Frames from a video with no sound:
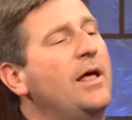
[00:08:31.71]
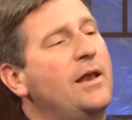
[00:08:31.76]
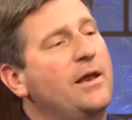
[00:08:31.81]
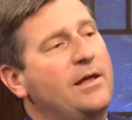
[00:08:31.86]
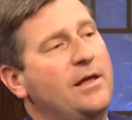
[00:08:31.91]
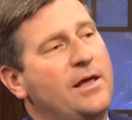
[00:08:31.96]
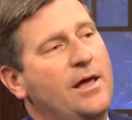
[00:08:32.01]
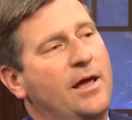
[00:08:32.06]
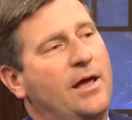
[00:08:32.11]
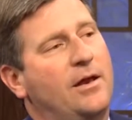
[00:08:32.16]
And
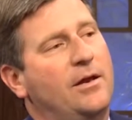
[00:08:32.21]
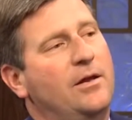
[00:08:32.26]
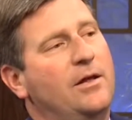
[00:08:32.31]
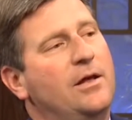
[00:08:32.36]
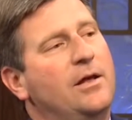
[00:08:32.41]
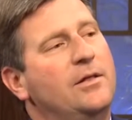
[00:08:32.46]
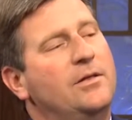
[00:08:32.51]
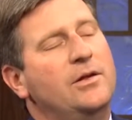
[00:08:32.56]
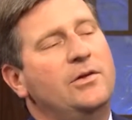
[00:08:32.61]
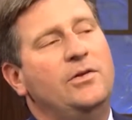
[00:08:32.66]
again,
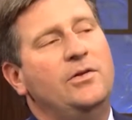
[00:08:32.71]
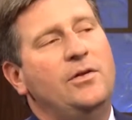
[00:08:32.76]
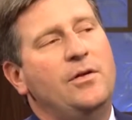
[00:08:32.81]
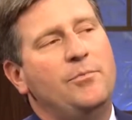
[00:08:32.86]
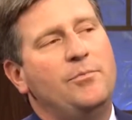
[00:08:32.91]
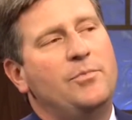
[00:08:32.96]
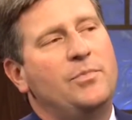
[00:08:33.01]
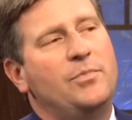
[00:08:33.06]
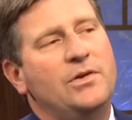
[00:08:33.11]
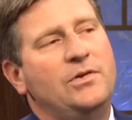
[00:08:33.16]
this
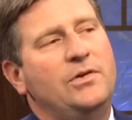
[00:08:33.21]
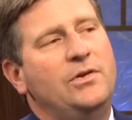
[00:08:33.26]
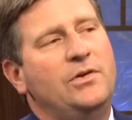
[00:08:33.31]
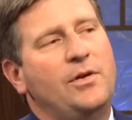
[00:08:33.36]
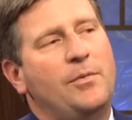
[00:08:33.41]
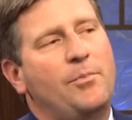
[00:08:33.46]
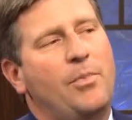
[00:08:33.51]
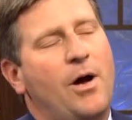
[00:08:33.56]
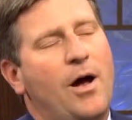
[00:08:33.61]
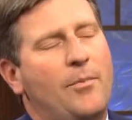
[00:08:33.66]
is
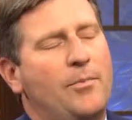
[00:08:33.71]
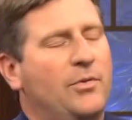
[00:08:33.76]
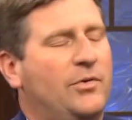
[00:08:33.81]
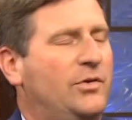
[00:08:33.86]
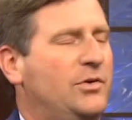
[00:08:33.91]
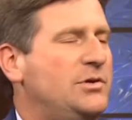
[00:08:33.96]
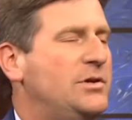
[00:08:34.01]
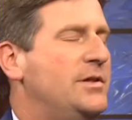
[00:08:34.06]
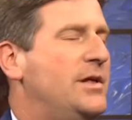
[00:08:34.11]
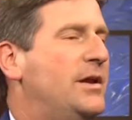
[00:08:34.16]
a
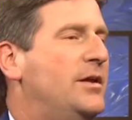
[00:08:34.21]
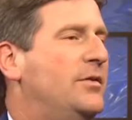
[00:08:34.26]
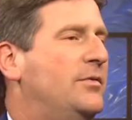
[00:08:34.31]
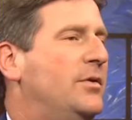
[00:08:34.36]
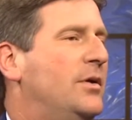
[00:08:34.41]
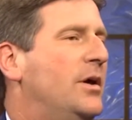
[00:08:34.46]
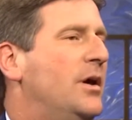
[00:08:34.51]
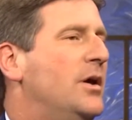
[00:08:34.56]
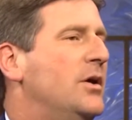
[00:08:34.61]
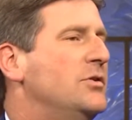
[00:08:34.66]
proposition that is